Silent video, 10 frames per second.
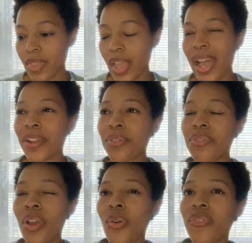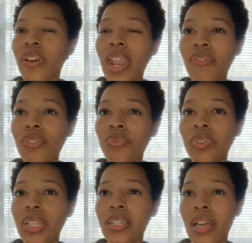I don't know if I'd ever
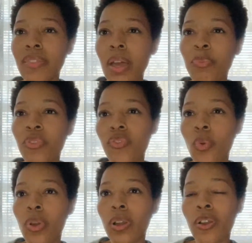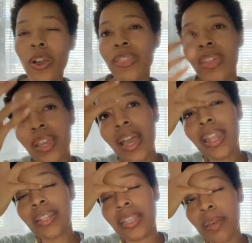really done that before, or I think I had
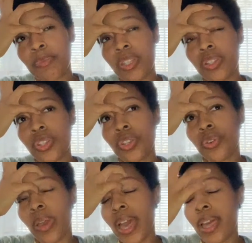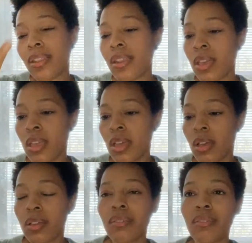attempted to, and
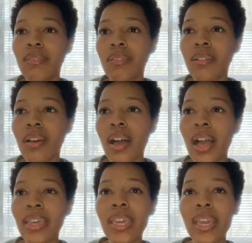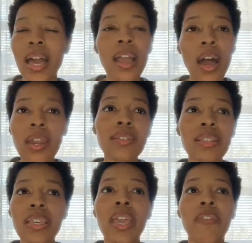I honestly
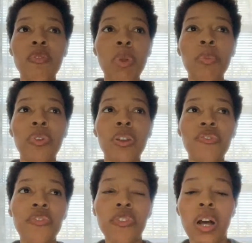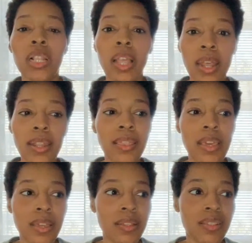can't remember if a lot of
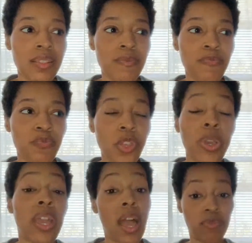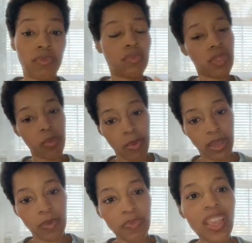things. Okay, let me back
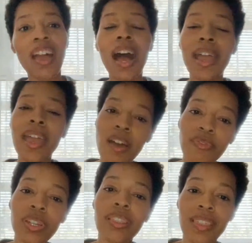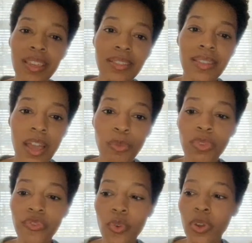up. I have written things down
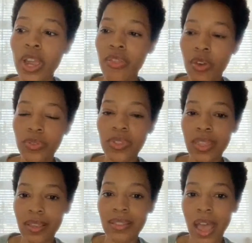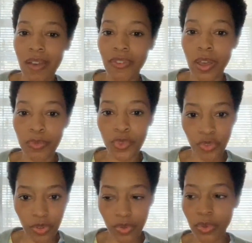before and those things have come true.